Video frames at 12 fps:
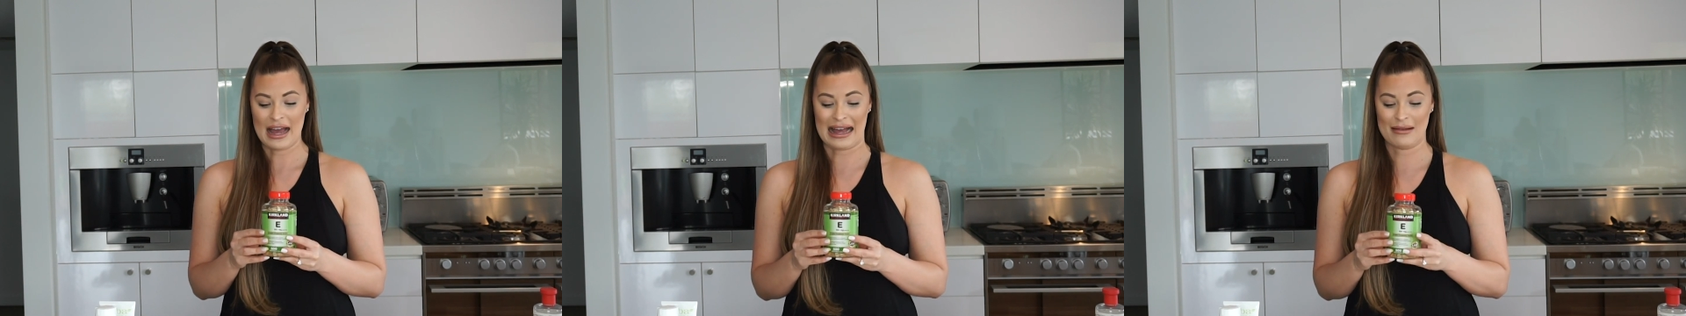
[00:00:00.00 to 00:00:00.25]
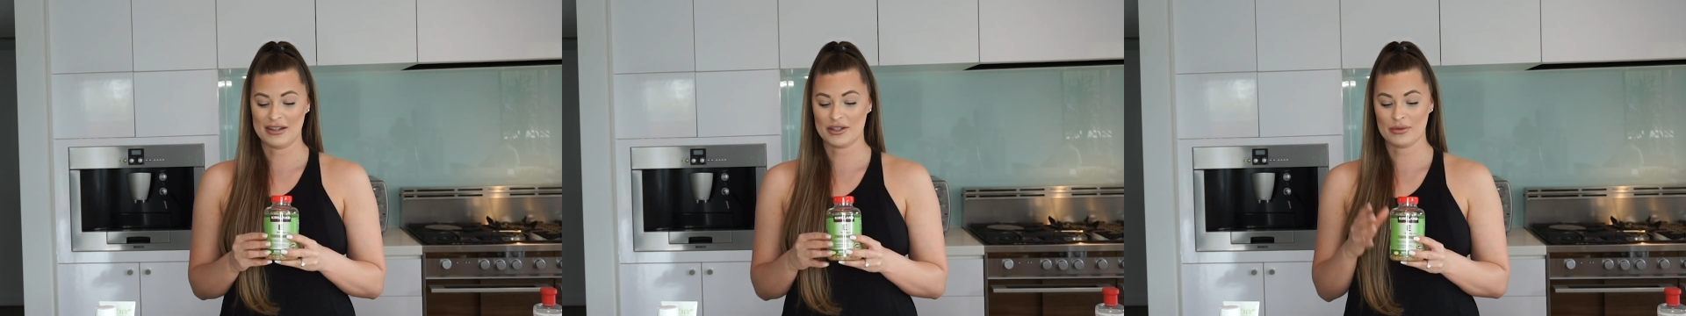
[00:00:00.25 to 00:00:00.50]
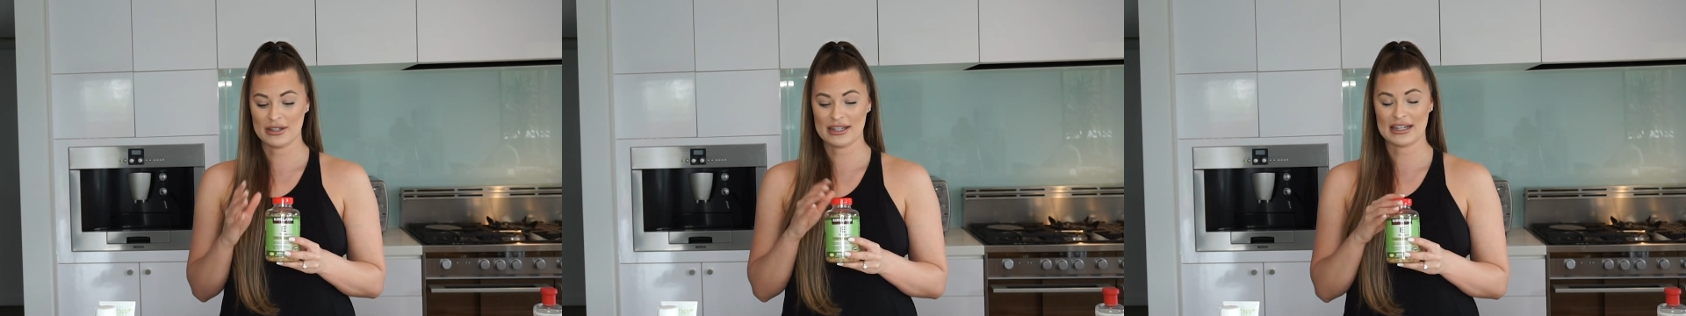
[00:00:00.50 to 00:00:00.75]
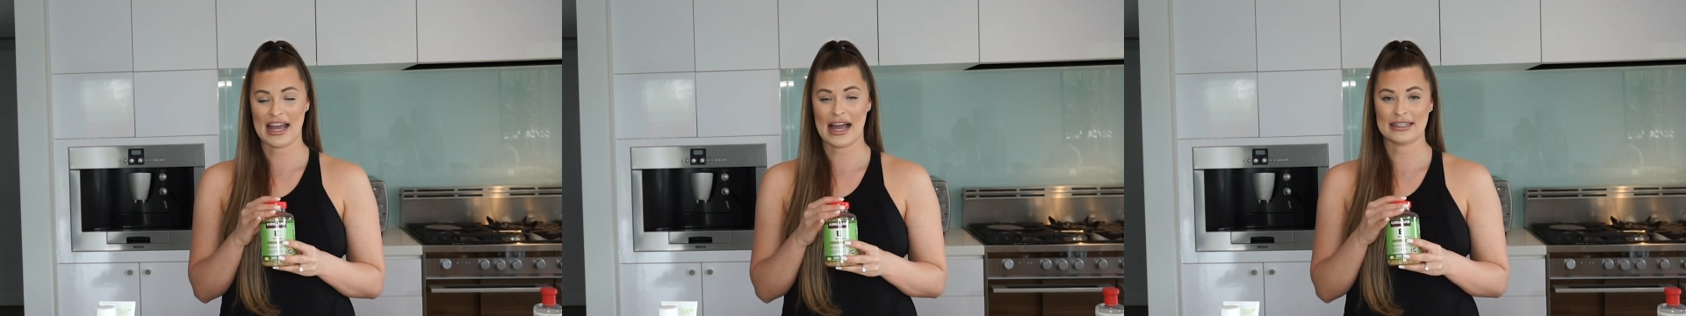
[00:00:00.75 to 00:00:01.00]
it's really
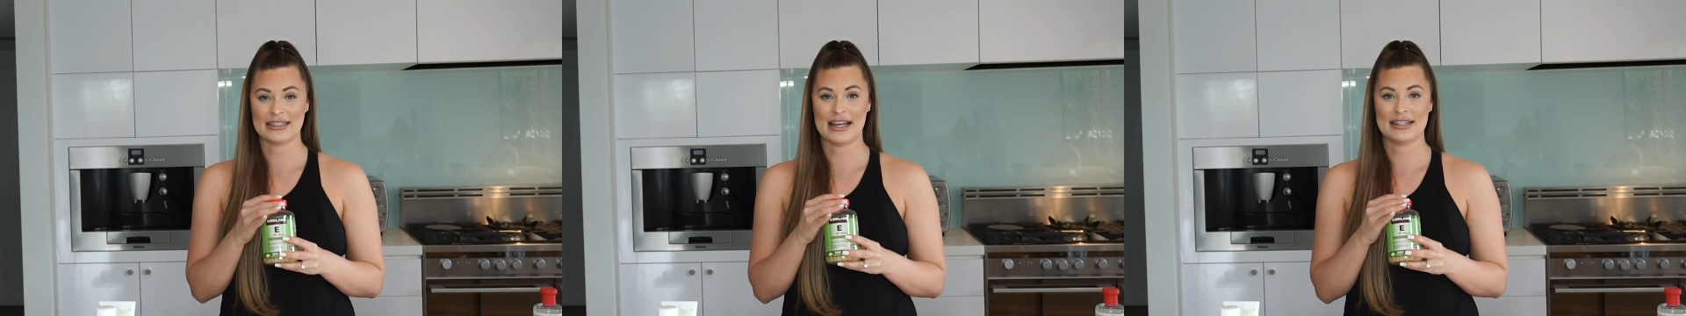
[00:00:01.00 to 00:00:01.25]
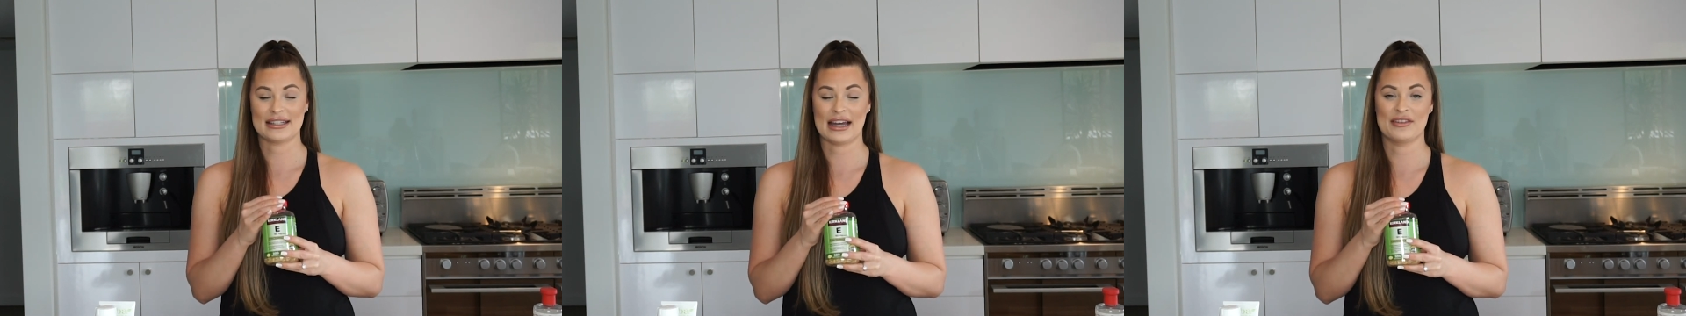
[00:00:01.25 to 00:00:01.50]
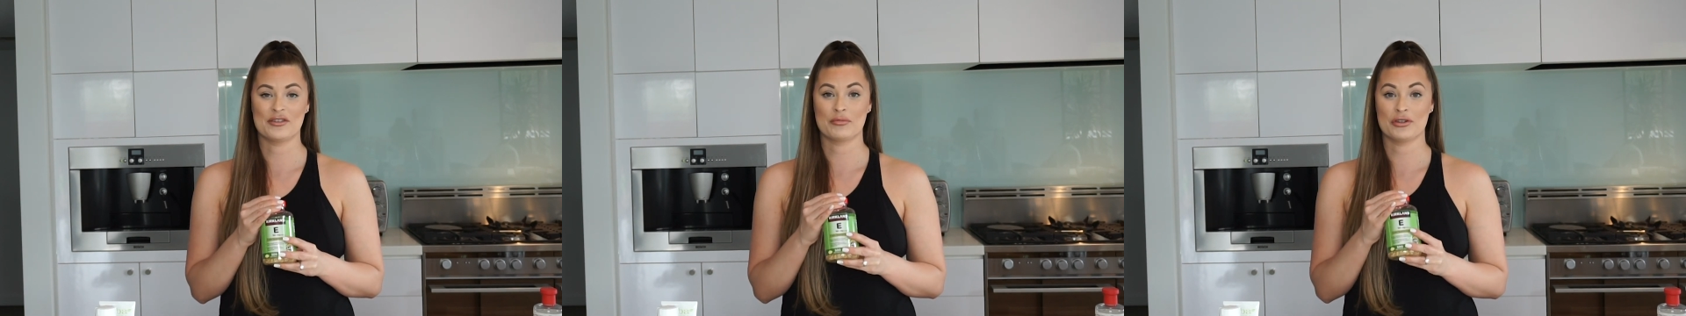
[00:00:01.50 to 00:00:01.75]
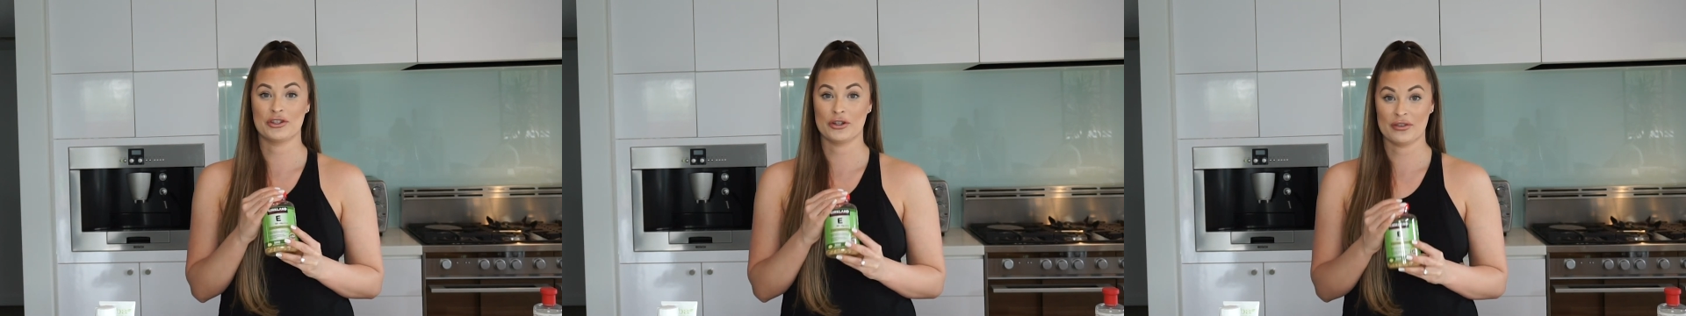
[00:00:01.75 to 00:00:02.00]
going to act as kind of a
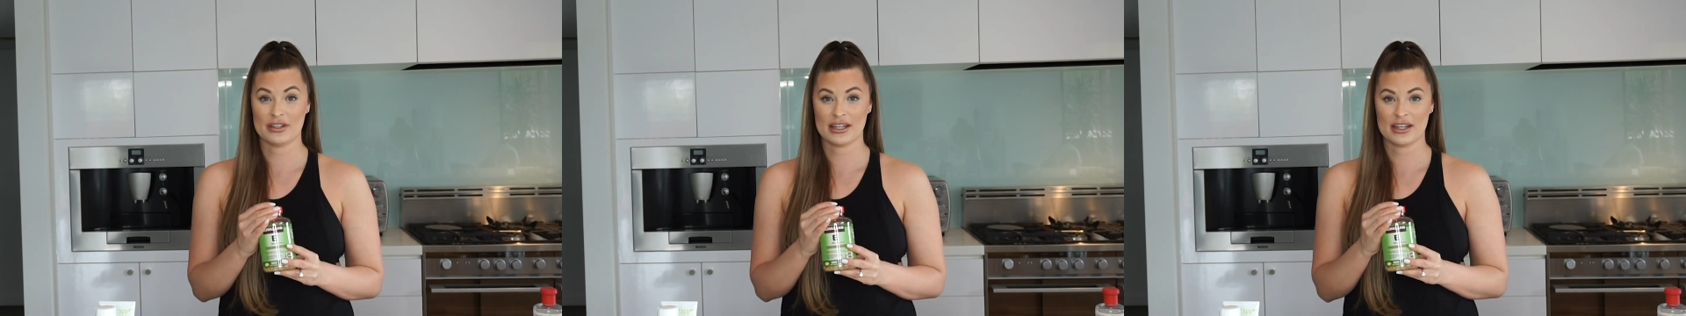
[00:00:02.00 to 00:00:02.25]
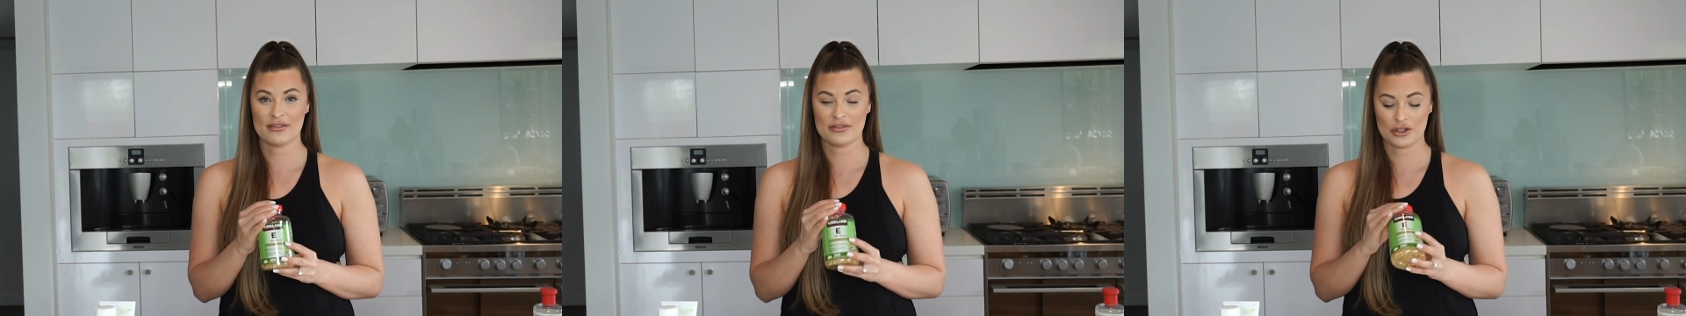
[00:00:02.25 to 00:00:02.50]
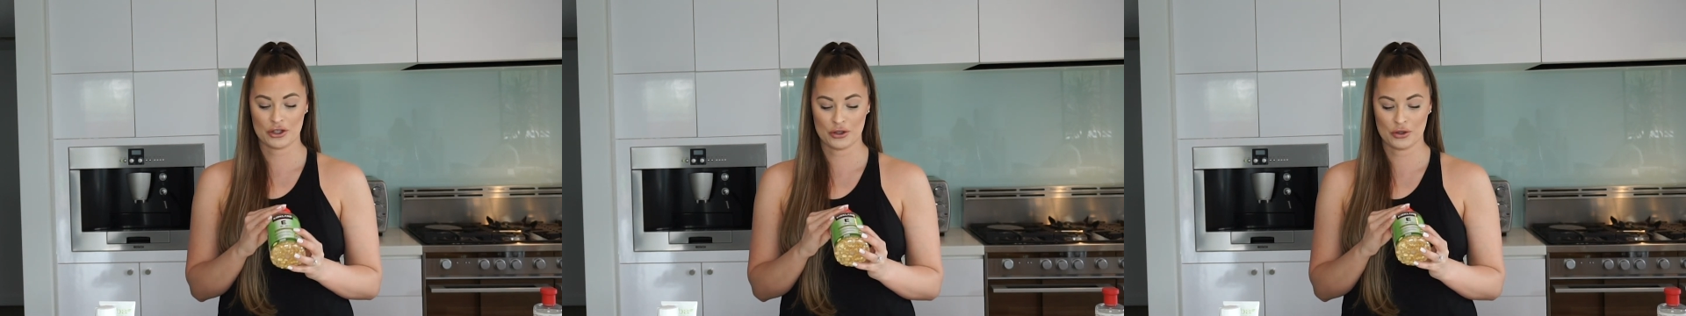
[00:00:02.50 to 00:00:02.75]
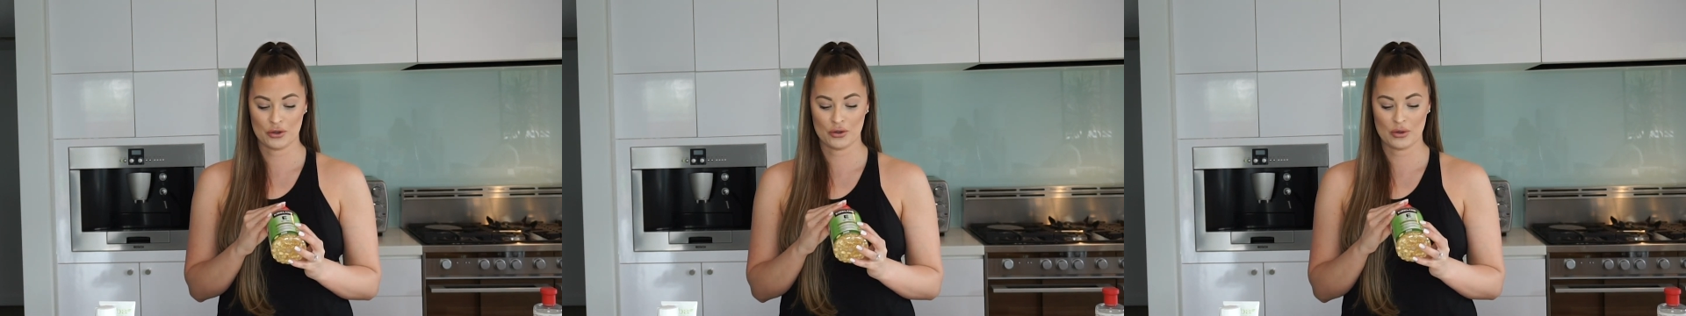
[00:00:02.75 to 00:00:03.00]
preservative
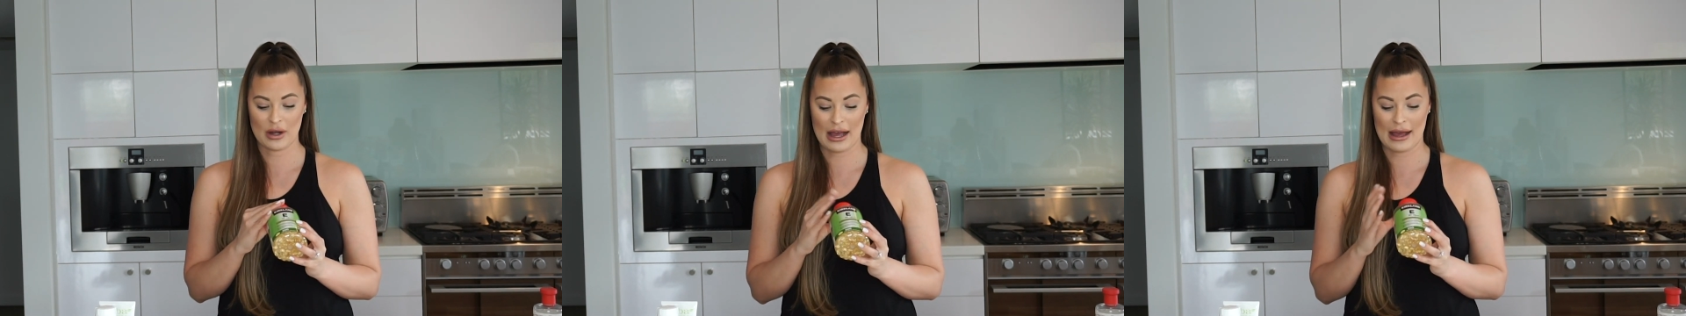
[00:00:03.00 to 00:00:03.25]
to